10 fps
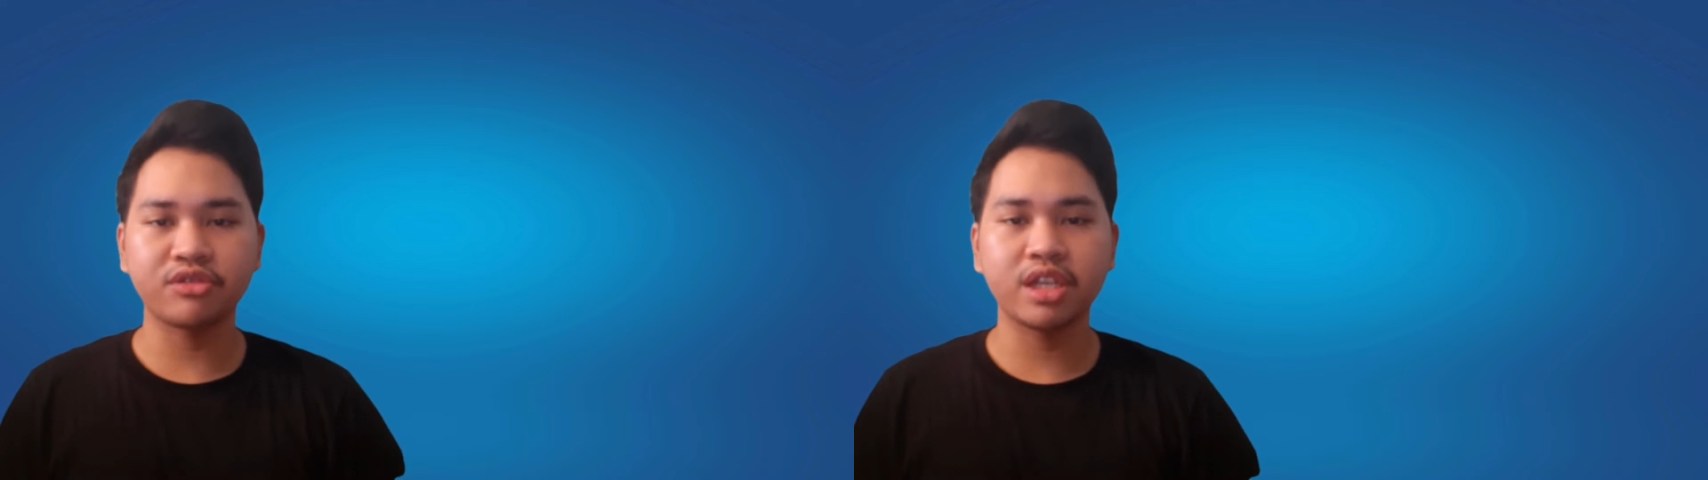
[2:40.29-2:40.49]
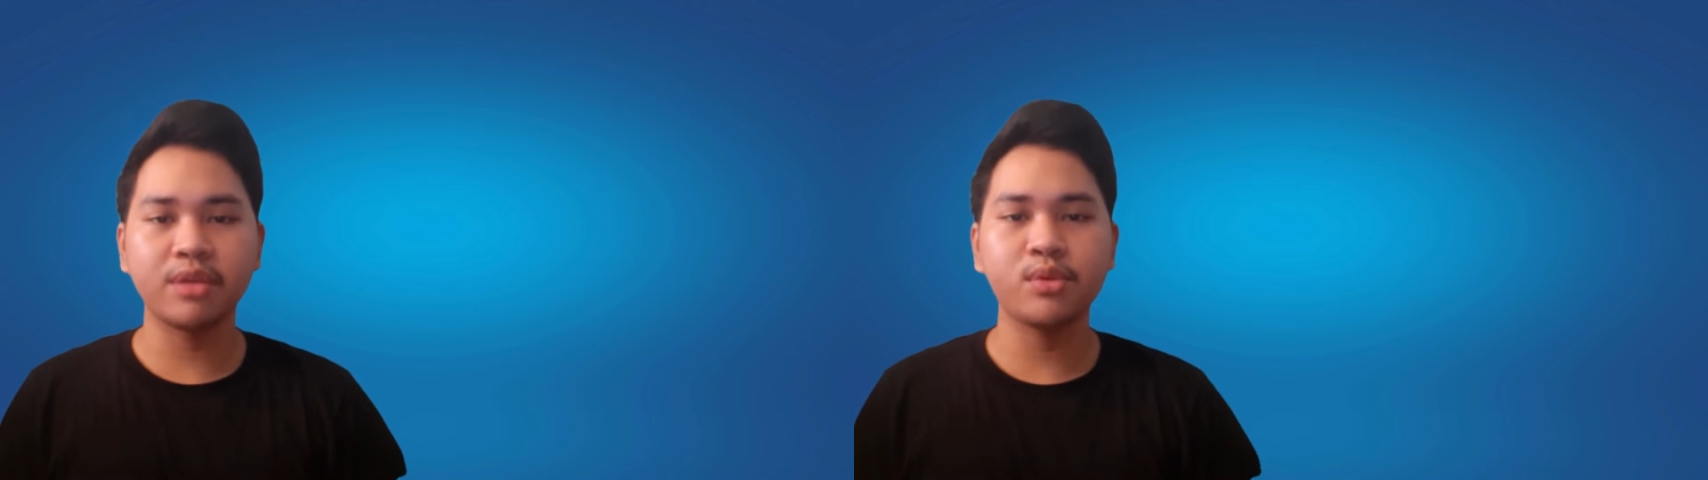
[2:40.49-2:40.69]

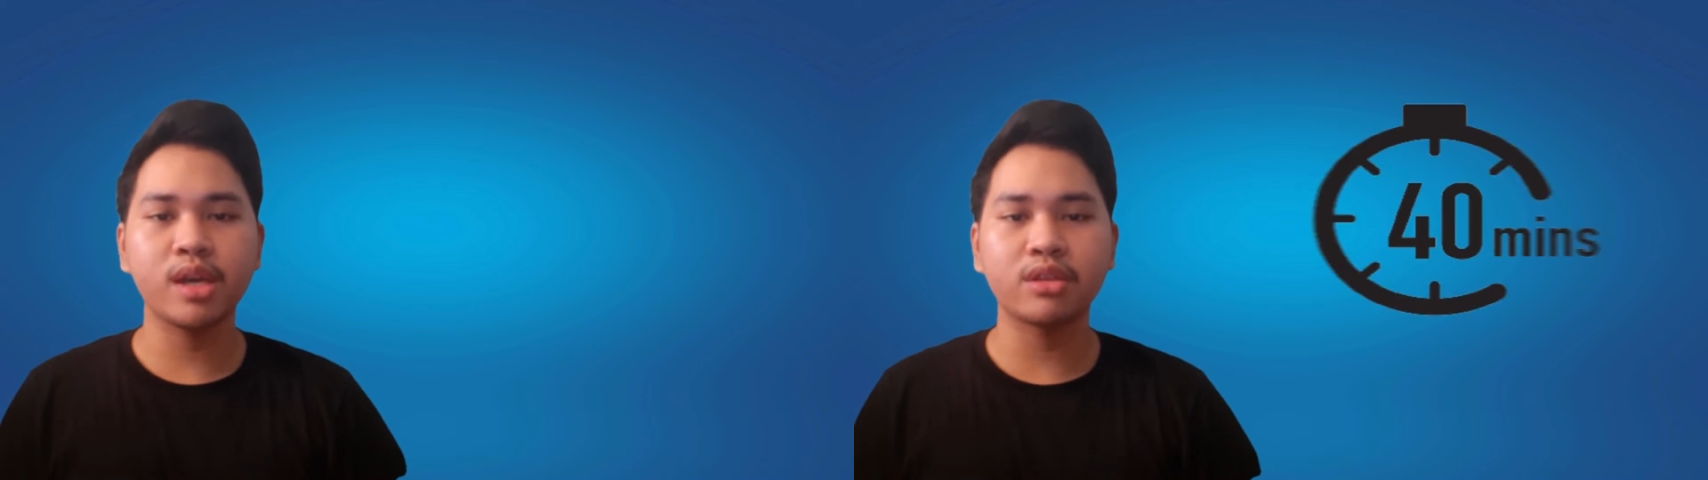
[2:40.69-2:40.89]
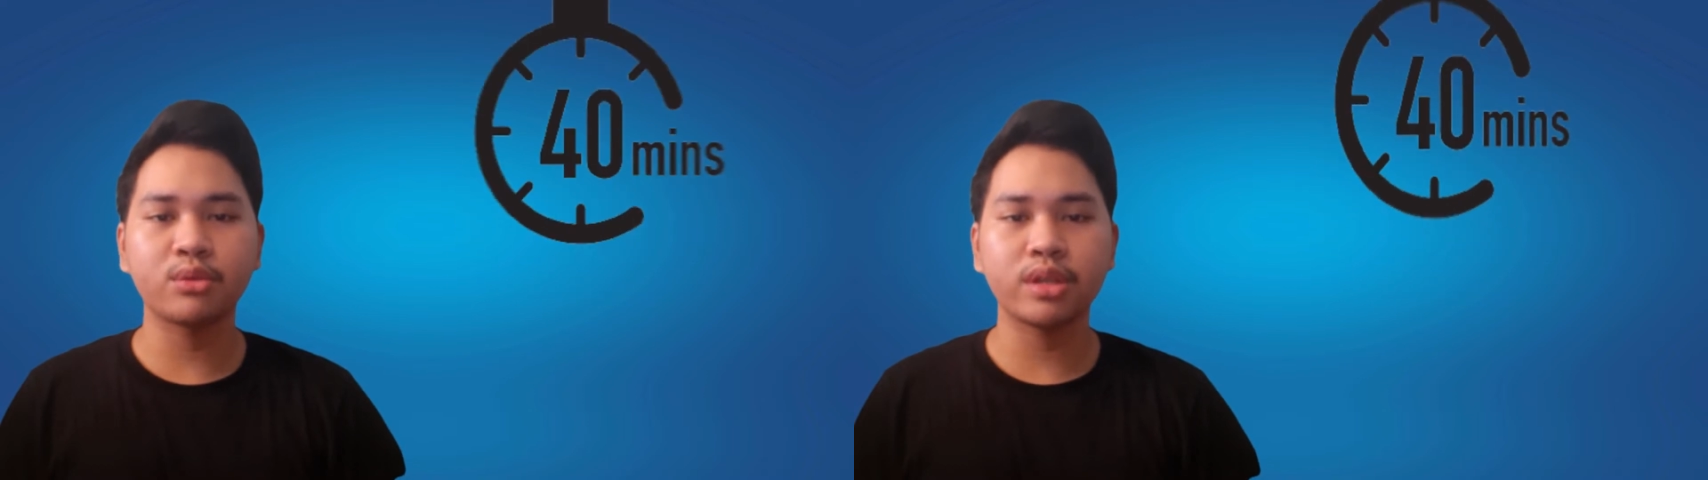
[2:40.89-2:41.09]

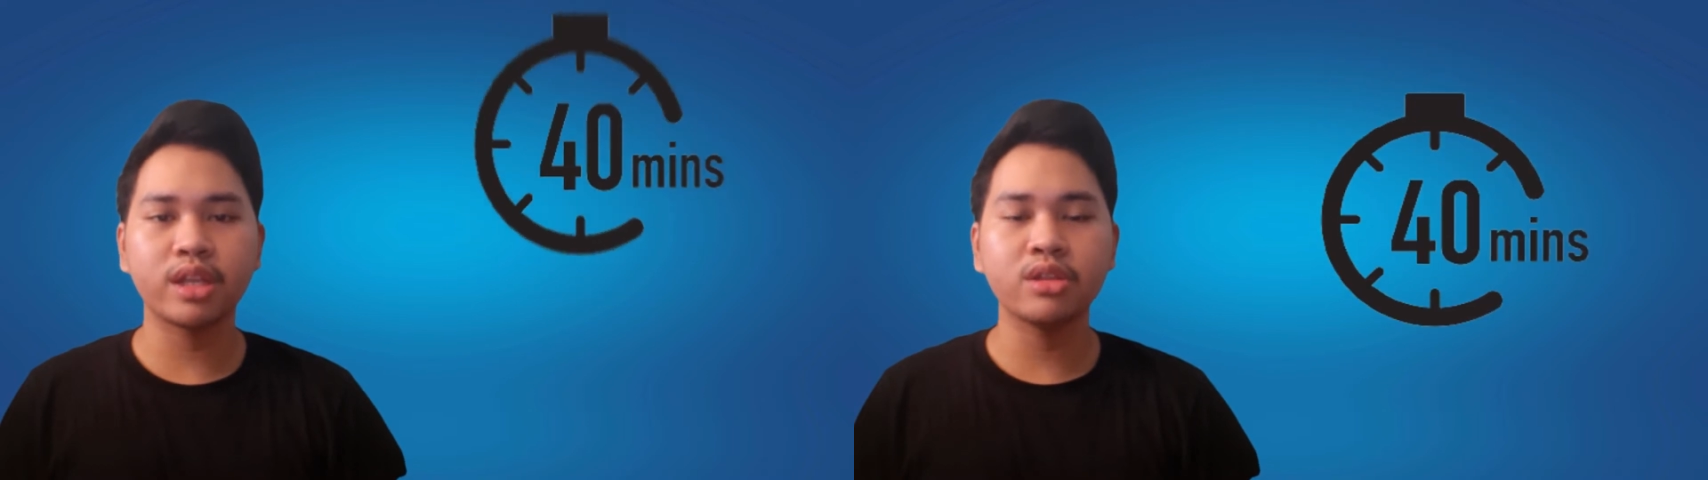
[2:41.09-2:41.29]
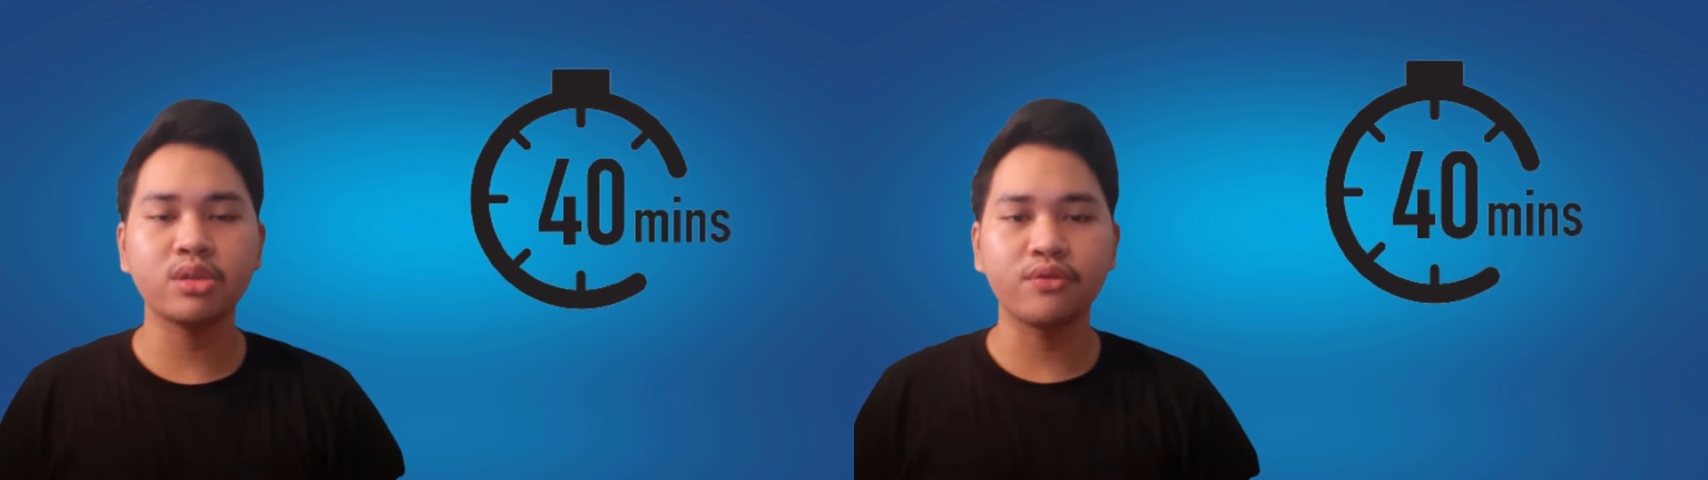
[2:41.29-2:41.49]
recipient with
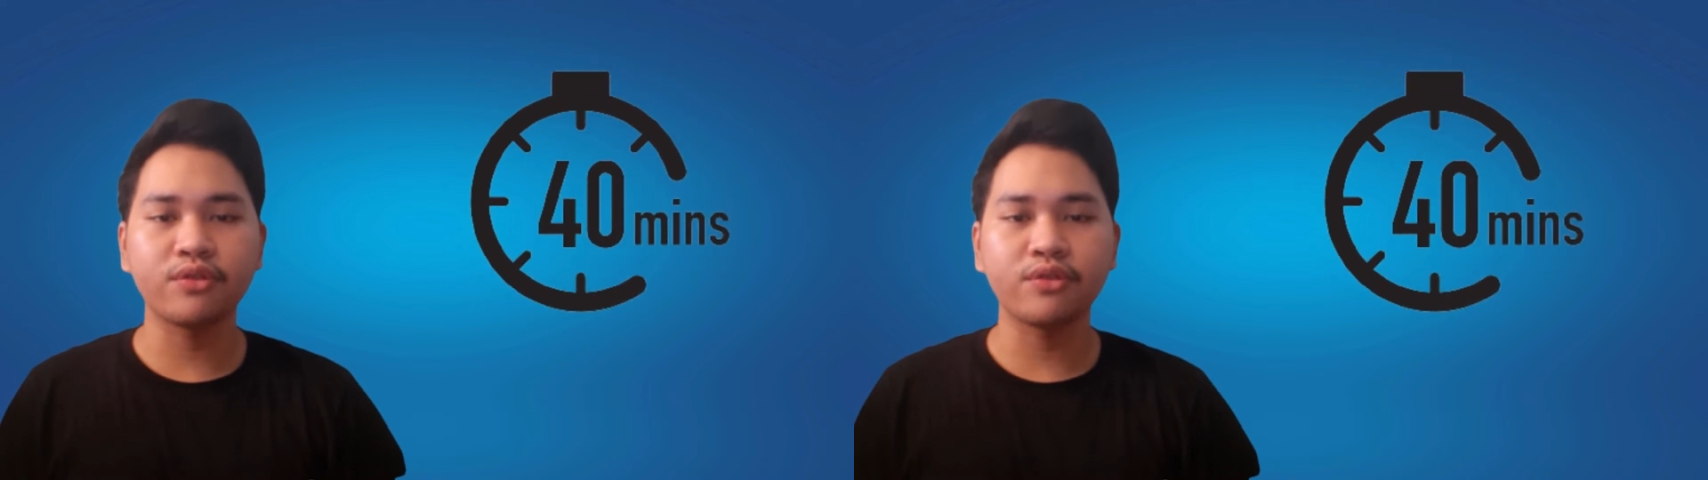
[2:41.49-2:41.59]
N2